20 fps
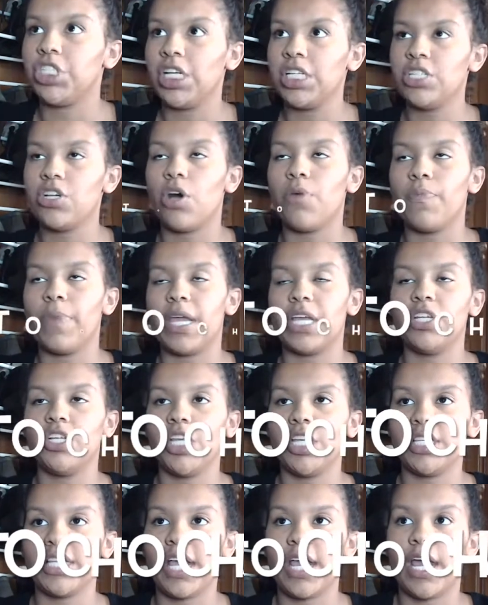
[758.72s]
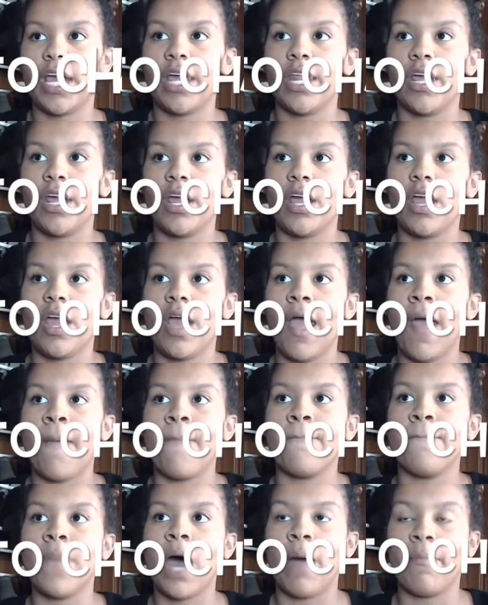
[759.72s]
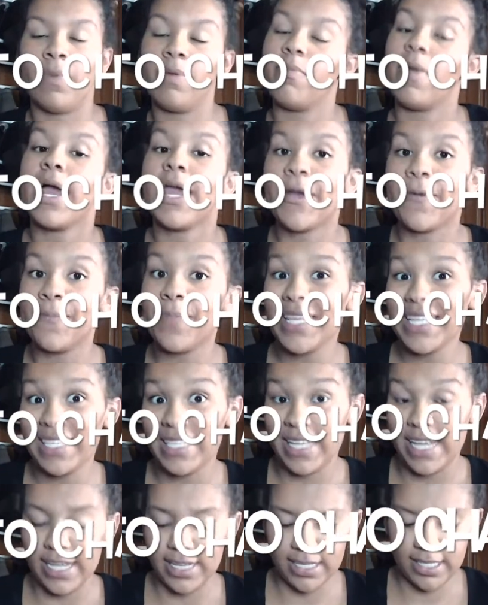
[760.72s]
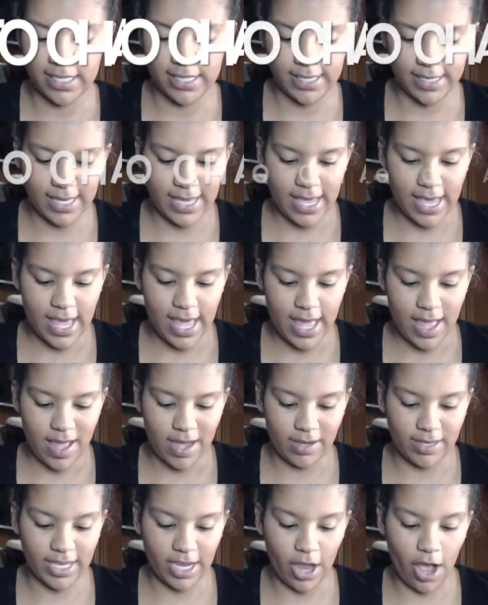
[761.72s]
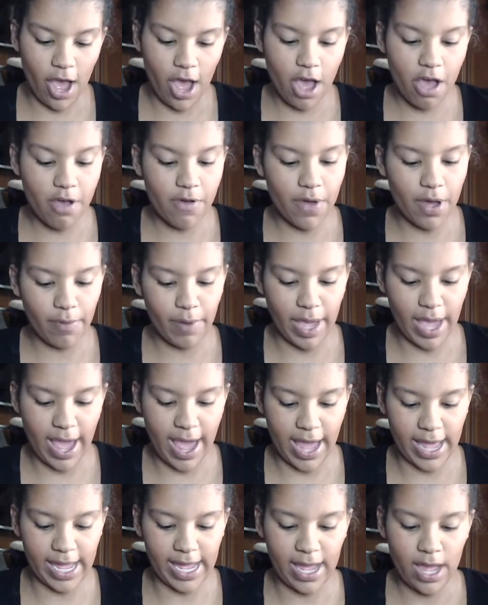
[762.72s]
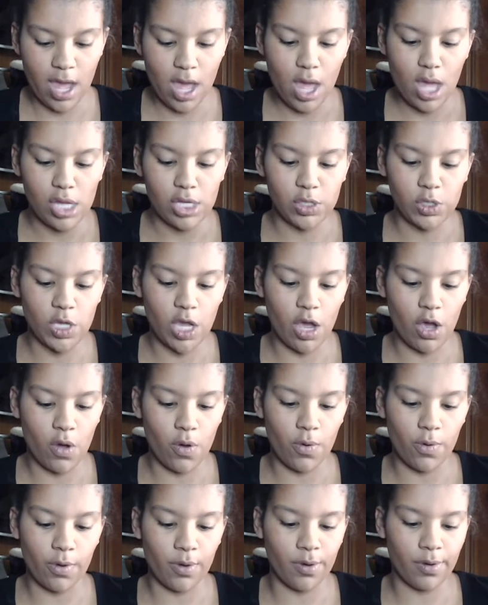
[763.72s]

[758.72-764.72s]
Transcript: told me, she said, Mom and My Own Business. I was like, oh, okay. So